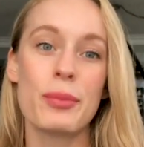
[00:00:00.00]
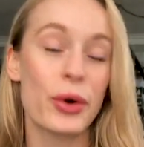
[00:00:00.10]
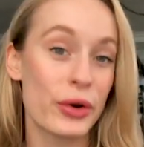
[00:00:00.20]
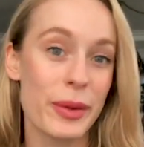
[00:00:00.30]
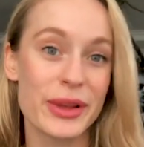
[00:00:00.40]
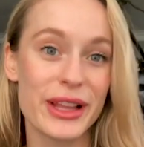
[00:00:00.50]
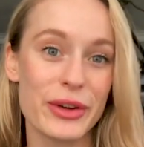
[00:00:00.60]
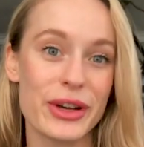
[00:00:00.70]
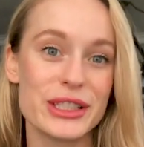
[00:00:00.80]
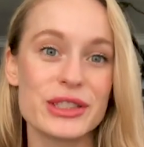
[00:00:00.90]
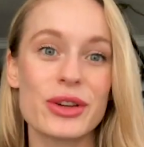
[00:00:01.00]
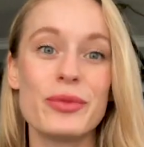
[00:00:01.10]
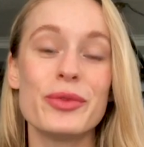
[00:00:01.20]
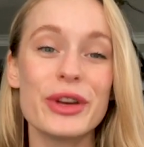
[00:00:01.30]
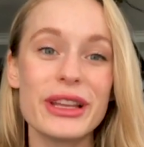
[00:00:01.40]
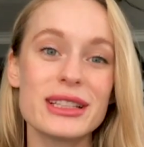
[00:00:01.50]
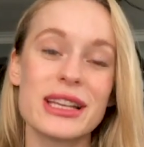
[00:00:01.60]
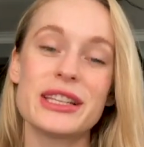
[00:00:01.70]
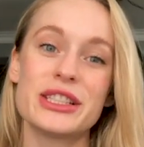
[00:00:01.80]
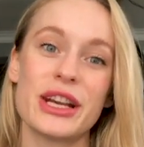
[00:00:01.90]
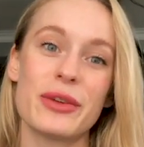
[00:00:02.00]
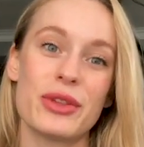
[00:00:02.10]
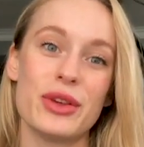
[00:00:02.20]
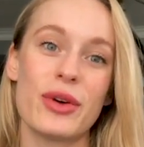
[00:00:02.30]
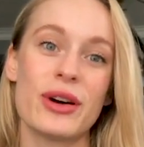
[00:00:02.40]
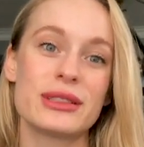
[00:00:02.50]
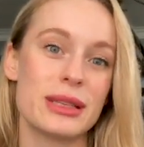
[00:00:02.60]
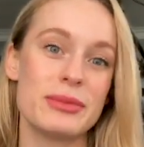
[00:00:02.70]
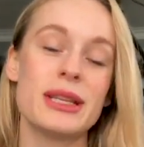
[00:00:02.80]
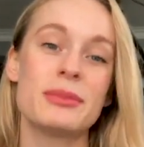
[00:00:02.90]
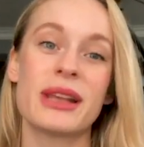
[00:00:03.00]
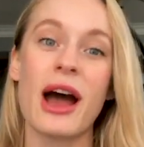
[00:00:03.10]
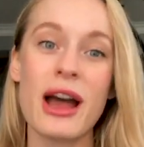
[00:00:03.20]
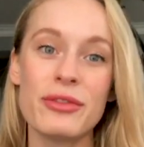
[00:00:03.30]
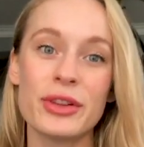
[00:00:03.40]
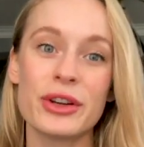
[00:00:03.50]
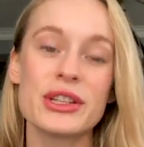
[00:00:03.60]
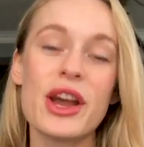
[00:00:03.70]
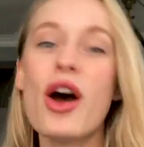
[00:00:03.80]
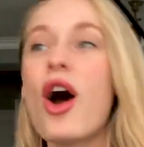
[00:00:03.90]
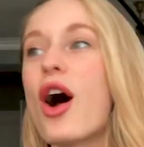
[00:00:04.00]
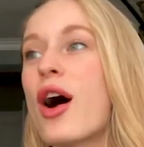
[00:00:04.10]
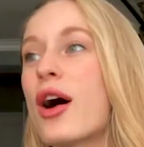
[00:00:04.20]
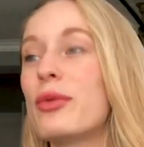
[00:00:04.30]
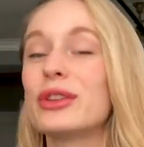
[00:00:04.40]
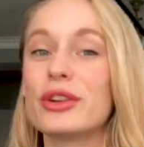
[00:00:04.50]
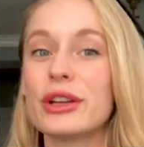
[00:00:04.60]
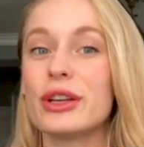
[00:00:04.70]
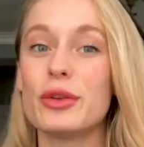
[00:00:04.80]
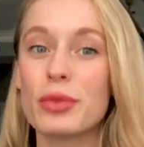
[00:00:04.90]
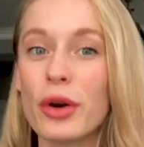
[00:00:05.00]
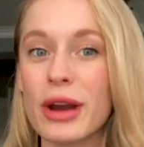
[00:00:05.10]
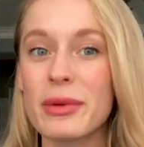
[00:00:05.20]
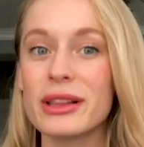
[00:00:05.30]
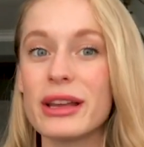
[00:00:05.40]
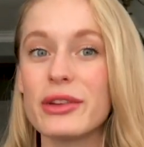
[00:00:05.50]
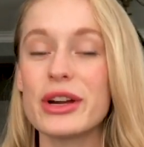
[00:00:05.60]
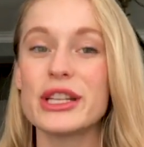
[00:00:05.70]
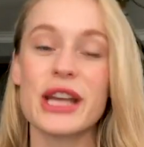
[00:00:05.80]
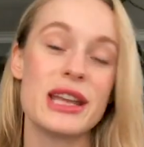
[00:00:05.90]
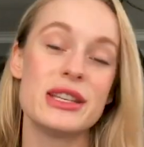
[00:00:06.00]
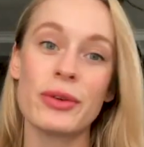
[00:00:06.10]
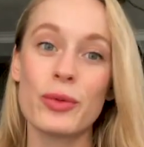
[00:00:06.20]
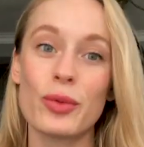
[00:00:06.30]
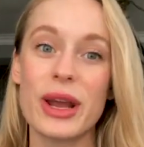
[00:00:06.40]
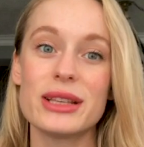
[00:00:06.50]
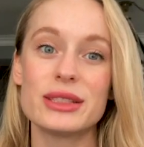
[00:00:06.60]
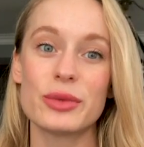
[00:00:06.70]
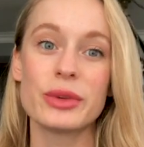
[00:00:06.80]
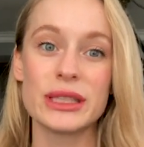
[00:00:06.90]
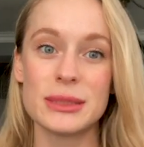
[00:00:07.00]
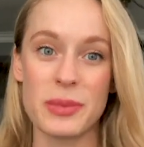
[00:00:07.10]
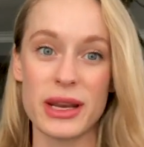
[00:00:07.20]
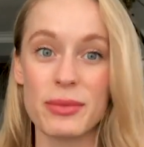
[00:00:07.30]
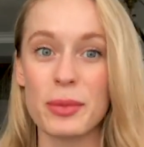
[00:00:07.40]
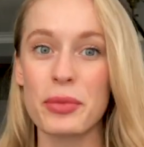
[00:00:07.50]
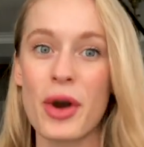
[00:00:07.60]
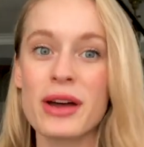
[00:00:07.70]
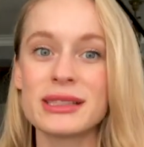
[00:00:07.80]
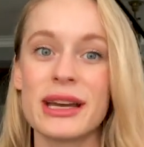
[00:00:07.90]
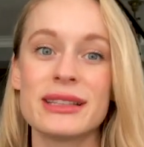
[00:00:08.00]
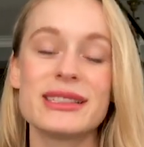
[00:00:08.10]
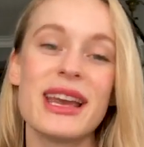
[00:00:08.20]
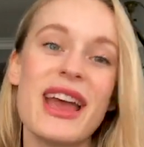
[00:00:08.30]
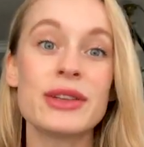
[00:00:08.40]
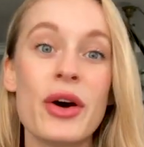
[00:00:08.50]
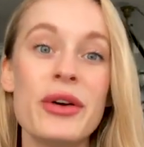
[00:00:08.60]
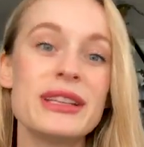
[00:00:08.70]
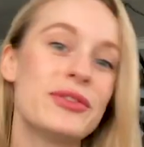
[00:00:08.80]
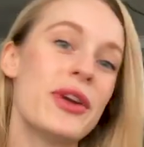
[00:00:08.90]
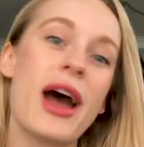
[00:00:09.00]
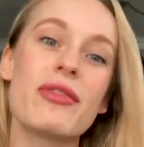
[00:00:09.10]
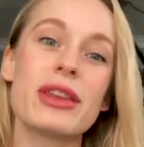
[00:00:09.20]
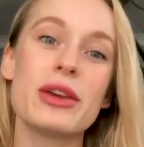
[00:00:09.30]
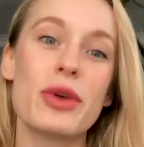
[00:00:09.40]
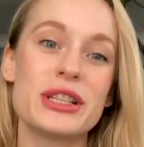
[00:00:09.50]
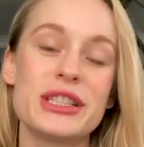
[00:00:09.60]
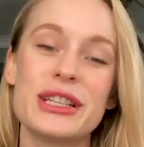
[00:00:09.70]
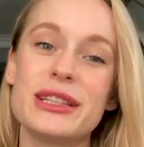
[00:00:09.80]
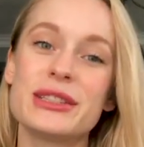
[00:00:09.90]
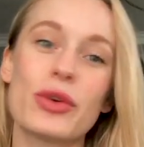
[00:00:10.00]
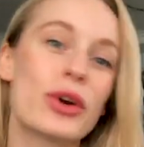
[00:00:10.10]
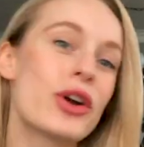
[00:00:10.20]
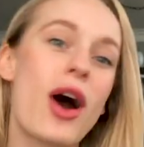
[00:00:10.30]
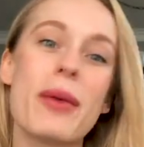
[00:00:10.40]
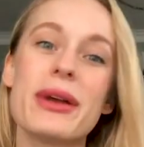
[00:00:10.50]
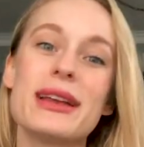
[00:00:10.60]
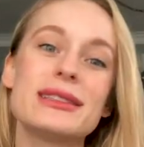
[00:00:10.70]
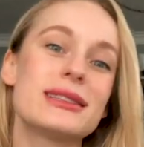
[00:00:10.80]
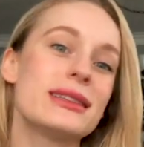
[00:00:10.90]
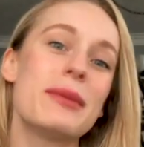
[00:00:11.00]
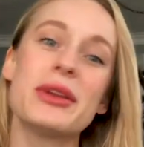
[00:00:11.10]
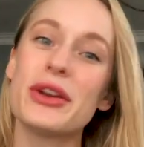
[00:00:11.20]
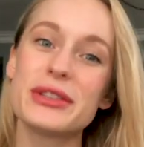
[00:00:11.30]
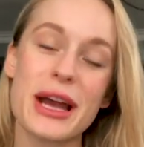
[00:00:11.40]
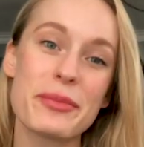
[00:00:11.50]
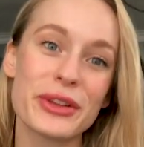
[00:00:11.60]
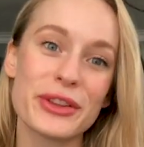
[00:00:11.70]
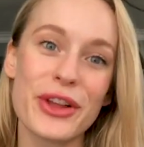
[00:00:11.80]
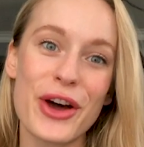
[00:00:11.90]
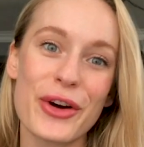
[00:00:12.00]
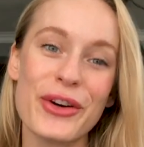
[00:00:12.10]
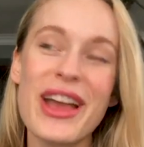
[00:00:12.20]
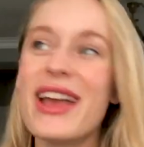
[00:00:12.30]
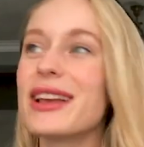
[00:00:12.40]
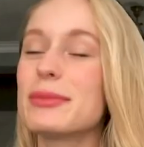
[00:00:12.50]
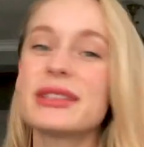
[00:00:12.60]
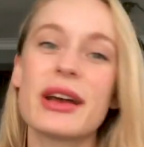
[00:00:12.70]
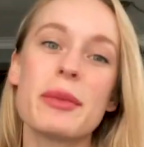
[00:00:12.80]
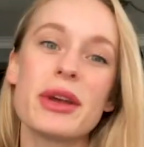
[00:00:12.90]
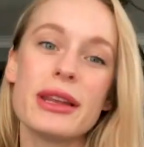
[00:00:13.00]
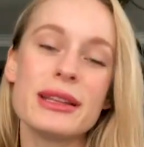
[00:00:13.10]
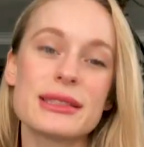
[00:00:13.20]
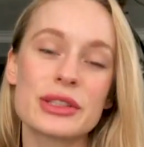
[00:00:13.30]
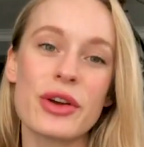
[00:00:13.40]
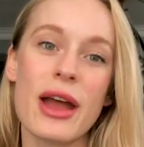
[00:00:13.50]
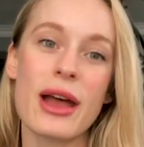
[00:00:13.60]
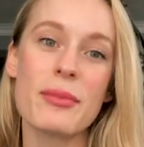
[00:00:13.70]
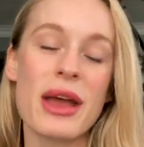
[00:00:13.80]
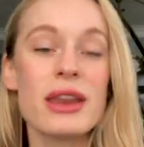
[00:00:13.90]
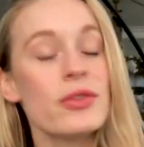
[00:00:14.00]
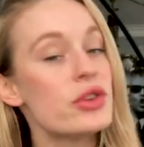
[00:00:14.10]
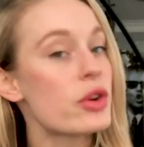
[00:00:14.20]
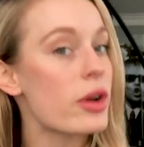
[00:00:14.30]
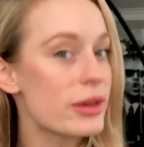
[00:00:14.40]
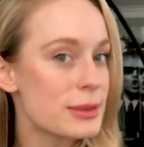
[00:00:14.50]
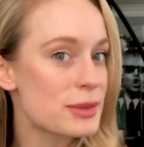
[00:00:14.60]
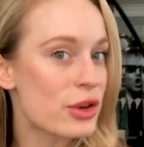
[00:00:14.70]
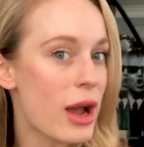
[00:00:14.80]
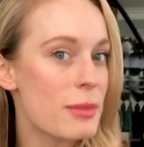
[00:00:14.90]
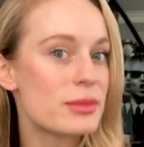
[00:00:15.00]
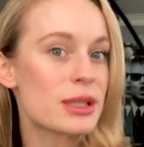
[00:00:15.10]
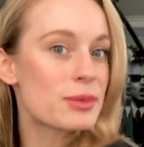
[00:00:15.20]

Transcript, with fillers: programming language. So I'm really excited to share with you all some tips that I've learned when learning a new programming language and different ways to really speed up the process. As always, if you have any questions or comments, let me know down below. Come say hi to me on Instagram, and if you don't already subscribe